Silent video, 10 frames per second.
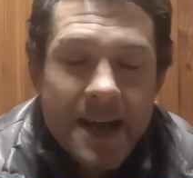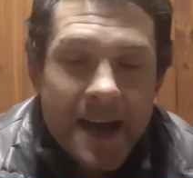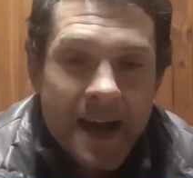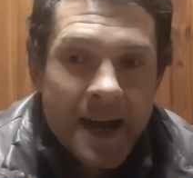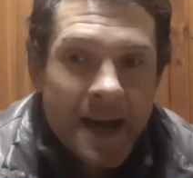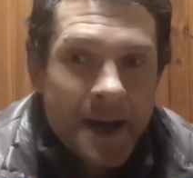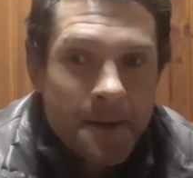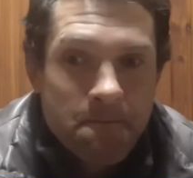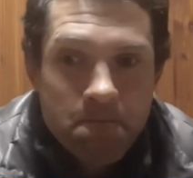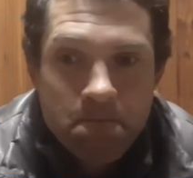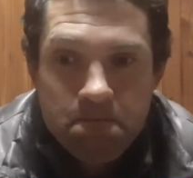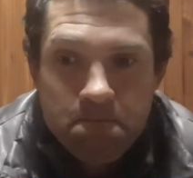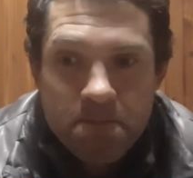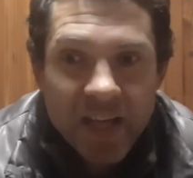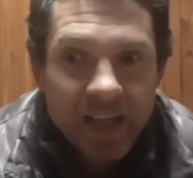and
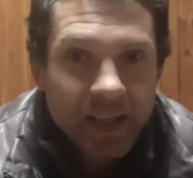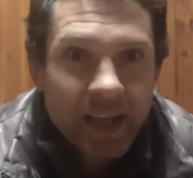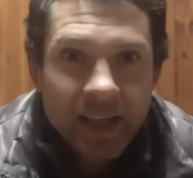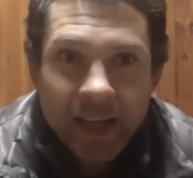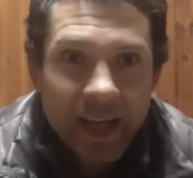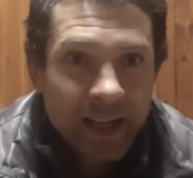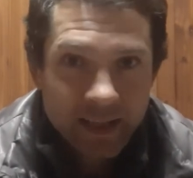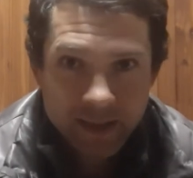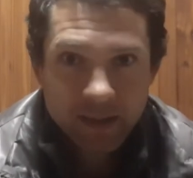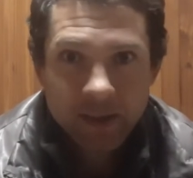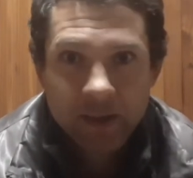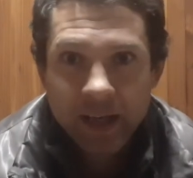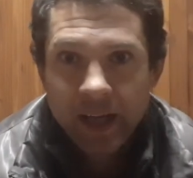okay,